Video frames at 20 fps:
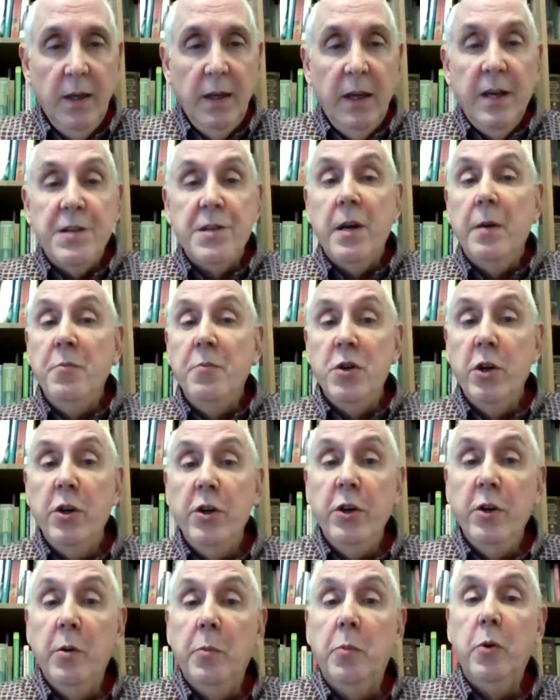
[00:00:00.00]
As I'm sure
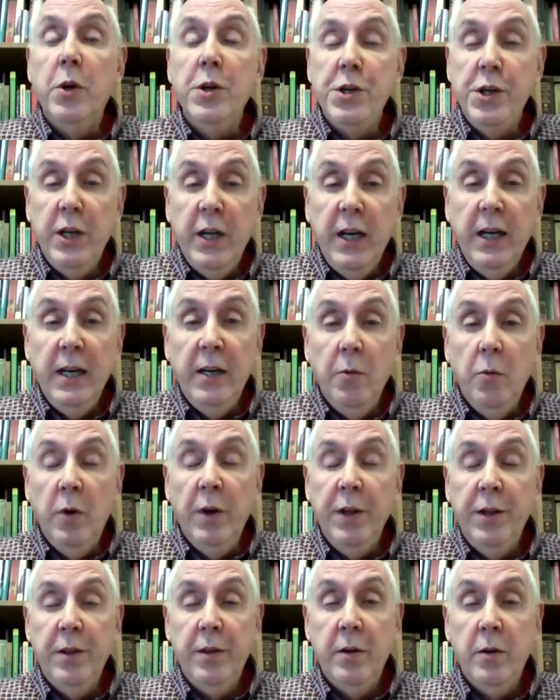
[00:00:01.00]
you appreciate,
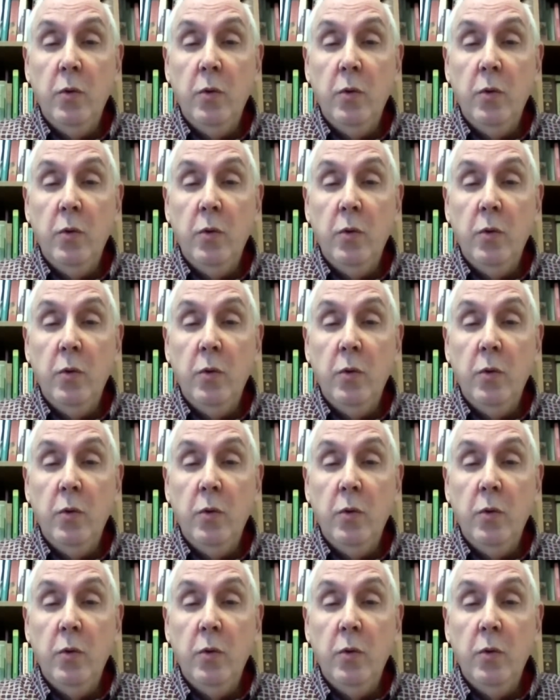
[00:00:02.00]
with